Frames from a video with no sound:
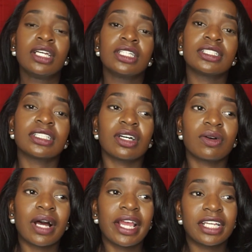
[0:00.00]

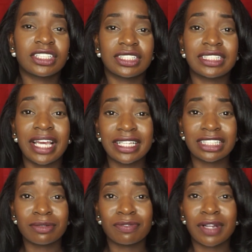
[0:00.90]
So I had just text
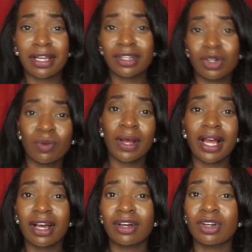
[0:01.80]
him for like a little
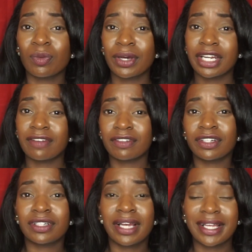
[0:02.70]
while or
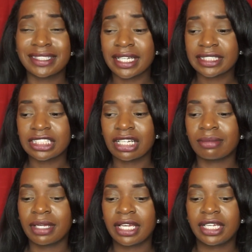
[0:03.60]
whatever. I had text
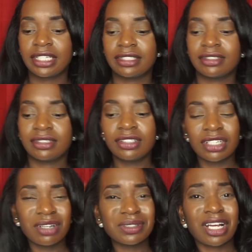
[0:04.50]
him, and you
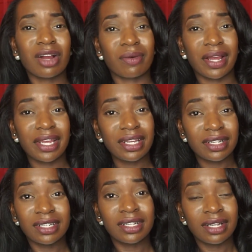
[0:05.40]
know, it was all right,
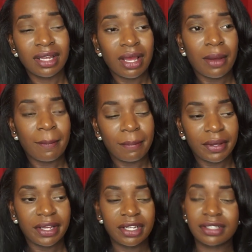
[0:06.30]

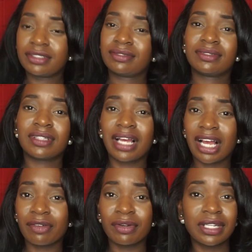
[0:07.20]
but
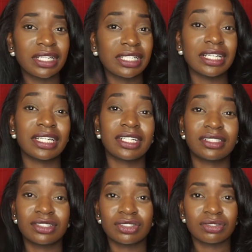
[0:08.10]
I really
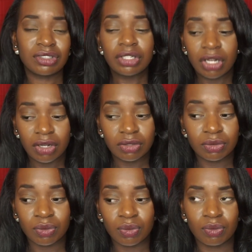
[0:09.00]
didn't, you
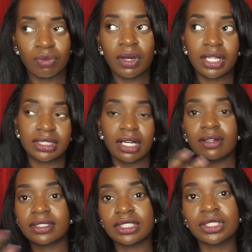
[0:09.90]
know, want to
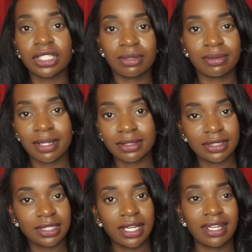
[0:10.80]
talk to him, because
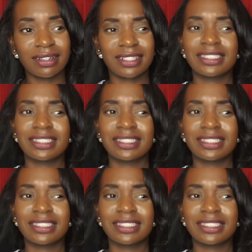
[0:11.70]
it's like,